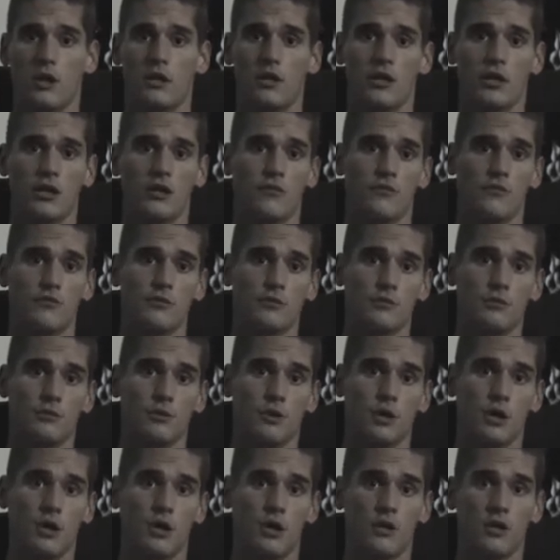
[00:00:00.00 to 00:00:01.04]
If you
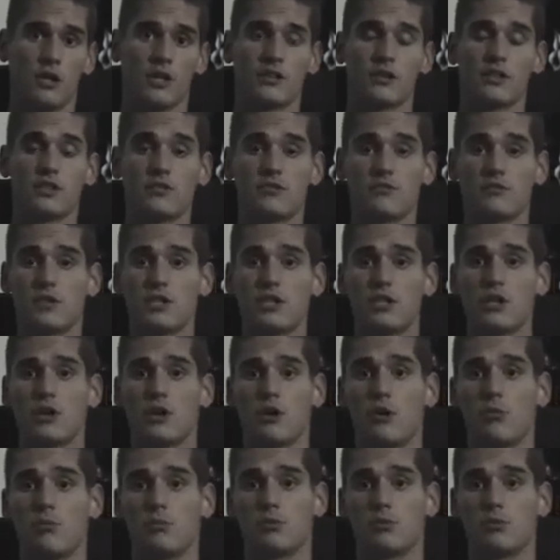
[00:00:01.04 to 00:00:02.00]
like this video,